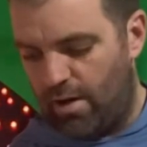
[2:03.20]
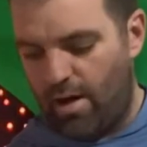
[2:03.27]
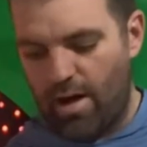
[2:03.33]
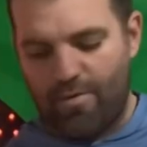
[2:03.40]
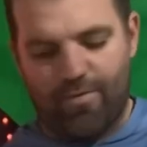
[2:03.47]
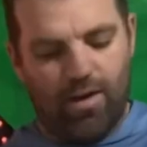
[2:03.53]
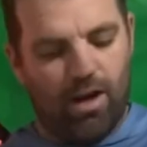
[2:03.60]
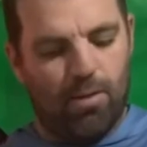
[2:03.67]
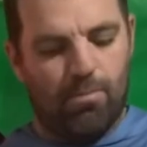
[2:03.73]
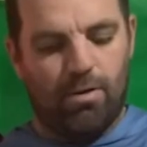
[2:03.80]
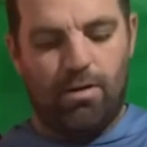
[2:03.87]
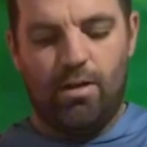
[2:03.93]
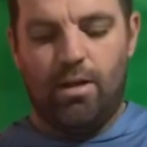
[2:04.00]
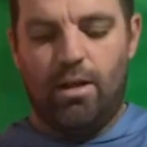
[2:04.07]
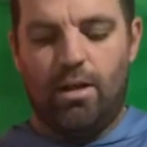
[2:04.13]
F-amp
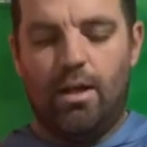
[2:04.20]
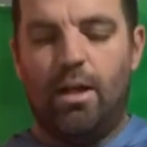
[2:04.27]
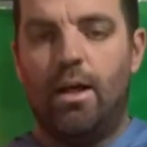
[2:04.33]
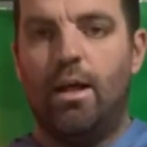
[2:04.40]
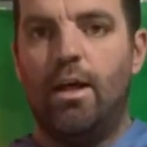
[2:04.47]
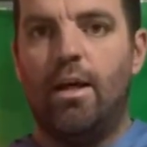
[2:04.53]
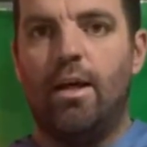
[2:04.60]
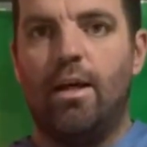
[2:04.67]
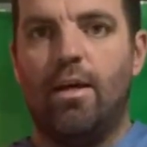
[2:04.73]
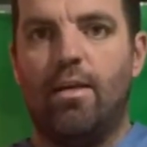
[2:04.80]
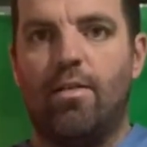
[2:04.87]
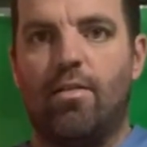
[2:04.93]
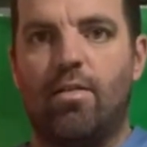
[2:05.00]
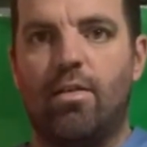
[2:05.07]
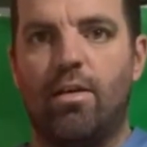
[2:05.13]

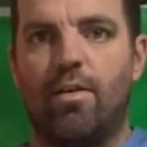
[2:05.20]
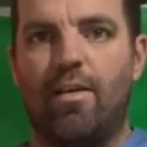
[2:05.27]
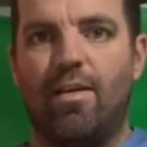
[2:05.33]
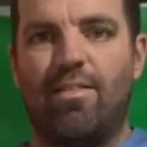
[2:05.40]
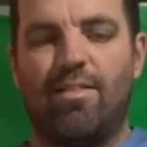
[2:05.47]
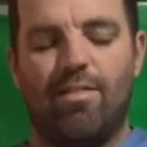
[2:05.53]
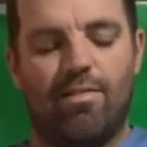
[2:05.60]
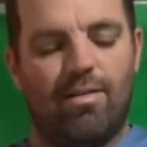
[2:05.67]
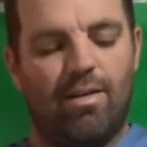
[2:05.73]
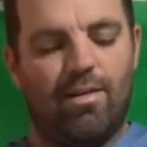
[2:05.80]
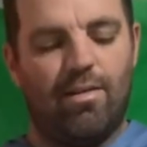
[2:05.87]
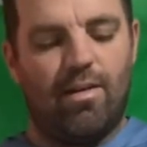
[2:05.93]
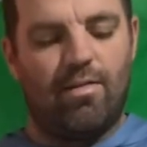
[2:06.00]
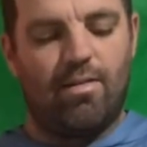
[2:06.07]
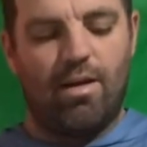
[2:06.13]
is, they
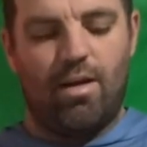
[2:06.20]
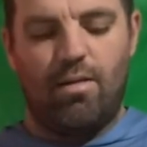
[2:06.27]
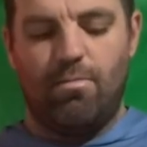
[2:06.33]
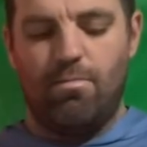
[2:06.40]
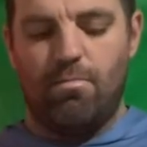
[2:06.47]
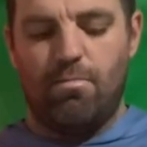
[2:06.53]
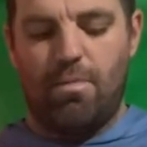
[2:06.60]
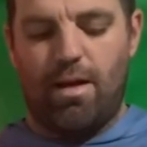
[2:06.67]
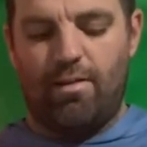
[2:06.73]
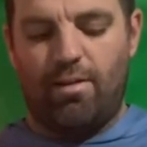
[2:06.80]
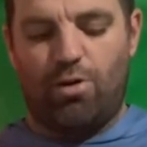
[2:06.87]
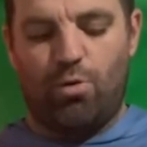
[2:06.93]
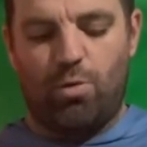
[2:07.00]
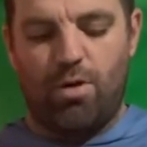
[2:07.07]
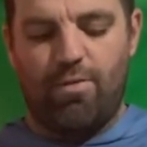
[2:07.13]
say mainly
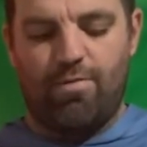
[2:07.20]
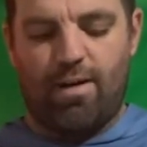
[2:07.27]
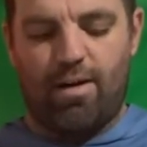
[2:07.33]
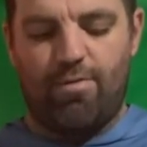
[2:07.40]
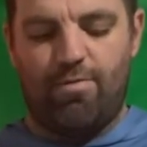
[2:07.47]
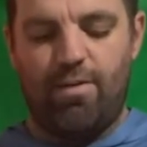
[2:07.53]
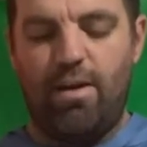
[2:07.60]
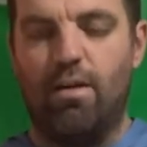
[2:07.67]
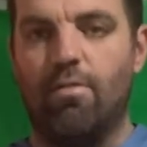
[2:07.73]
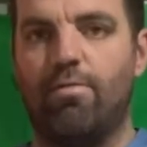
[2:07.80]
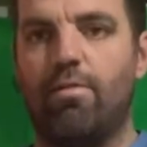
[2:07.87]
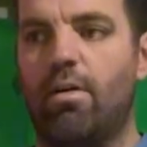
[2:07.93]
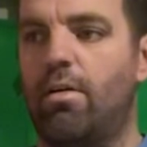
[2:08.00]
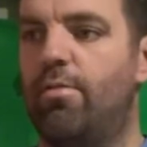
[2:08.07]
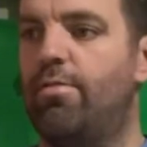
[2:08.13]
25 feet
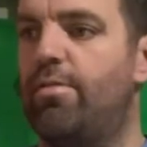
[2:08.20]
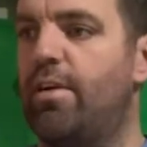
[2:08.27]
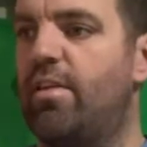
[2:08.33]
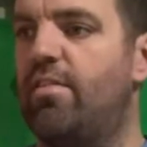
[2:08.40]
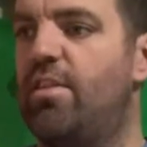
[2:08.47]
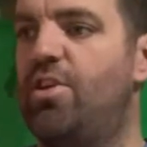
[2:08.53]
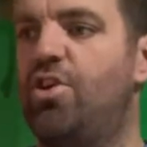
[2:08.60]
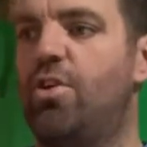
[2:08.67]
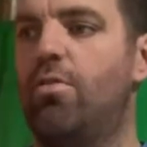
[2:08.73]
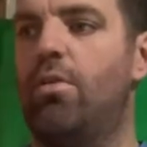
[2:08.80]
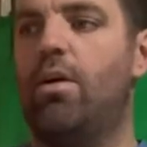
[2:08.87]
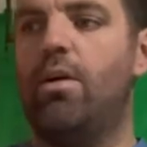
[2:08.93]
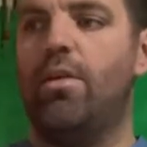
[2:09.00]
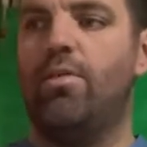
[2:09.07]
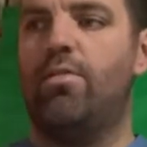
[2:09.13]
of extension
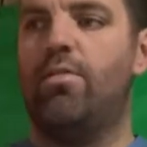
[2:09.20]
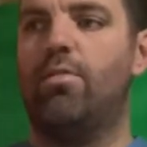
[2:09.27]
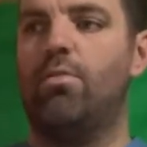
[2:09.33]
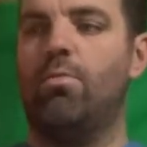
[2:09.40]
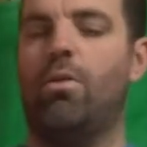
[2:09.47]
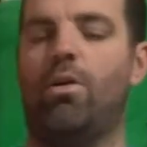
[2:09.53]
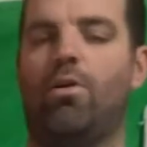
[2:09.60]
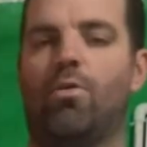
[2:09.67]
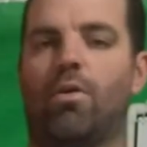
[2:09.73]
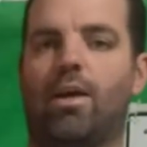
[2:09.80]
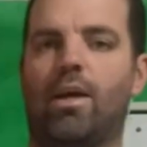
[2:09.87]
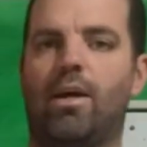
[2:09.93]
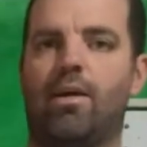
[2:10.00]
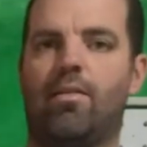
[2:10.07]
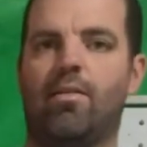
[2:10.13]
run is what you'll
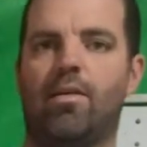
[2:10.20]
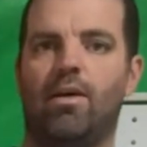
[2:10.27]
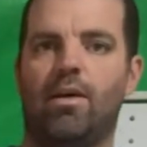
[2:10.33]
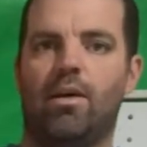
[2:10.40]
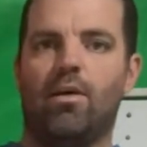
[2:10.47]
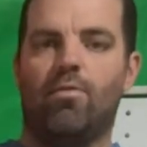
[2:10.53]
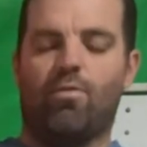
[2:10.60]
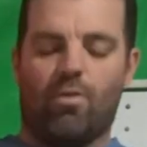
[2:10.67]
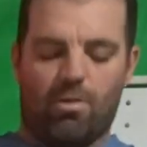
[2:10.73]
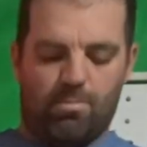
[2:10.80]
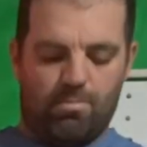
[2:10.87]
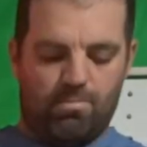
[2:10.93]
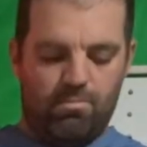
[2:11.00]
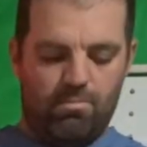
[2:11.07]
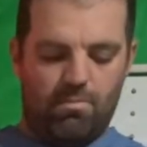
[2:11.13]
get for
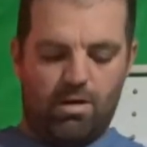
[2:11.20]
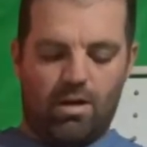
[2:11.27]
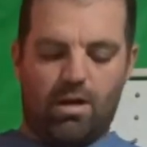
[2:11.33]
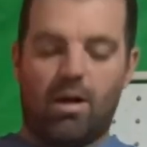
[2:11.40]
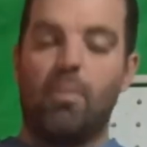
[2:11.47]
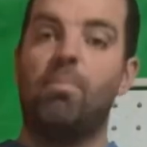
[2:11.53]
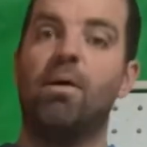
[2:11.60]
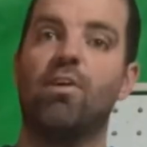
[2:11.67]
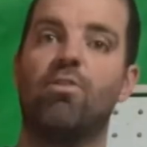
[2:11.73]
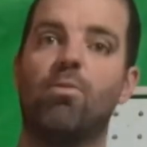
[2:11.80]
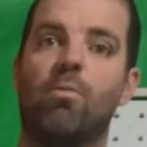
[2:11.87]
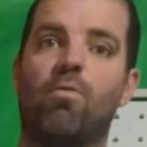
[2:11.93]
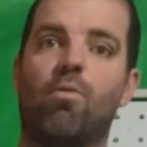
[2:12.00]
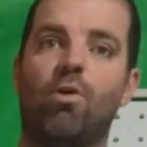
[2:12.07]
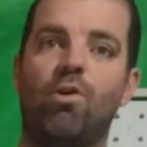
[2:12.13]
a pixel
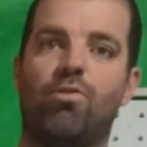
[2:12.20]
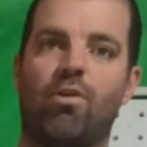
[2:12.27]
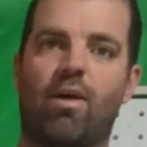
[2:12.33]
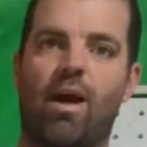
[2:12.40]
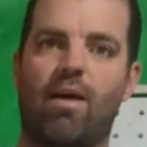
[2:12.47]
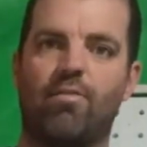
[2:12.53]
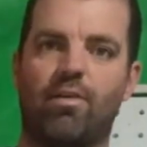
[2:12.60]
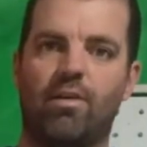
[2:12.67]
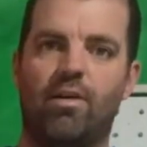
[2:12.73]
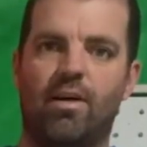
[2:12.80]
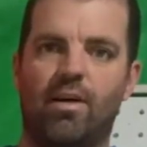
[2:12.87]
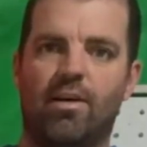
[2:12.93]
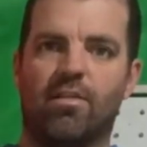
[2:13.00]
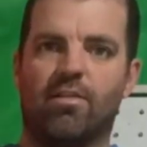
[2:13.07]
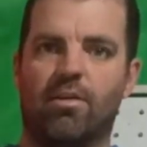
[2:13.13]
before you start having
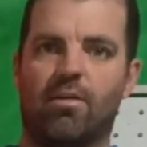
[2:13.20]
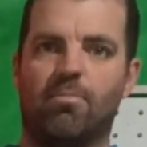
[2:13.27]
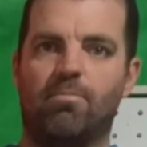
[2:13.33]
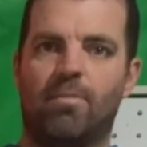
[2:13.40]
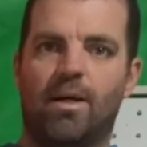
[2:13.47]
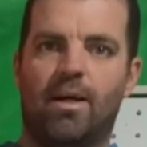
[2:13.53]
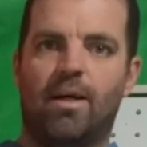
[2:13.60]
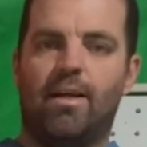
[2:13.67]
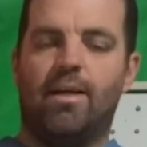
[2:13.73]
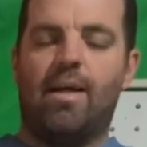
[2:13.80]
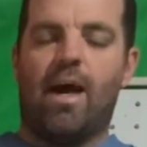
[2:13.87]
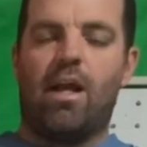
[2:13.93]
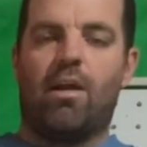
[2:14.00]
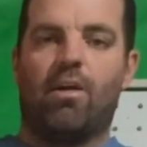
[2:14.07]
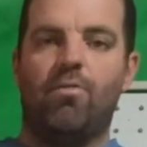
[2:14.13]
some
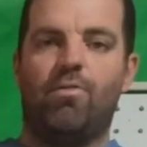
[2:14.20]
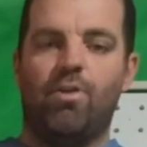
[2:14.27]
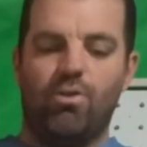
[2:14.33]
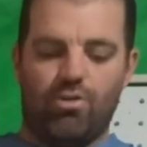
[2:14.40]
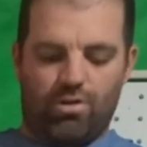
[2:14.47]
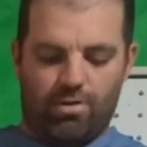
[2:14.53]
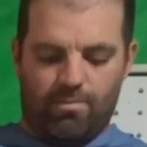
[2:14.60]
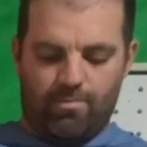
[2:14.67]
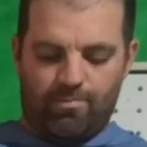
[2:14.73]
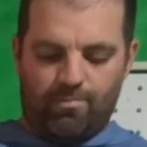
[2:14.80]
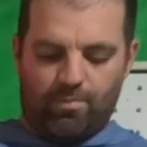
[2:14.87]
data confusion.